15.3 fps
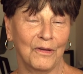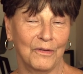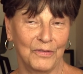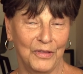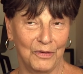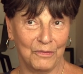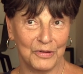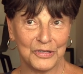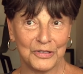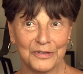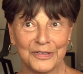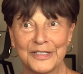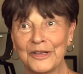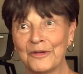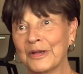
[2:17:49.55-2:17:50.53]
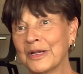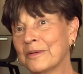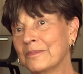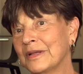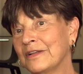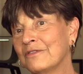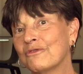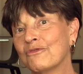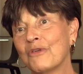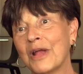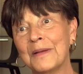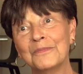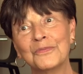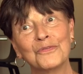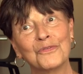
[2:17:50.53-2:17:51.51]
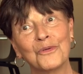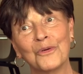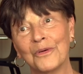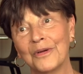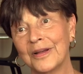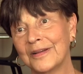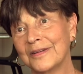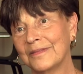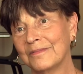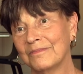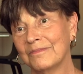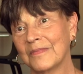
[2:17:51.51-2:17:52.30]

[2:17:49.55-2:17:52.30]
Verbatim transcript: the original steering committee framed for it,